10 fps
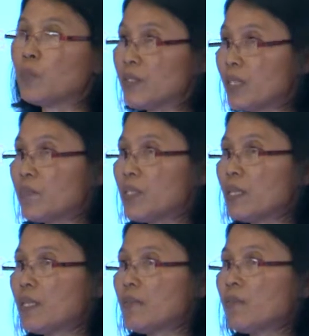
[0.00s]

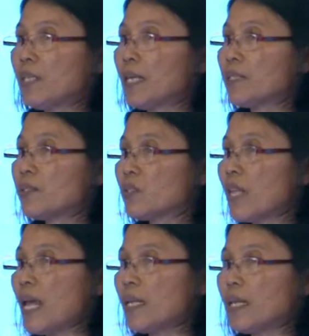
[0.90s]
perception, different
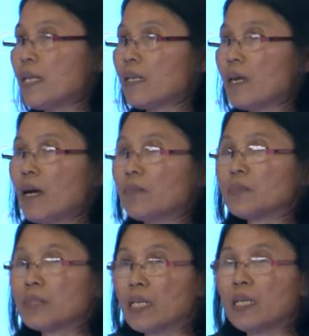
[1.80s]
understanding of
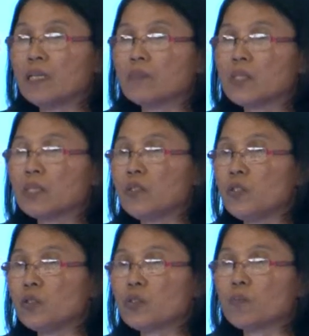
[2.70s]
terms
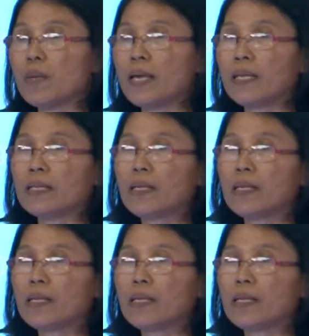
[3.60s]
used by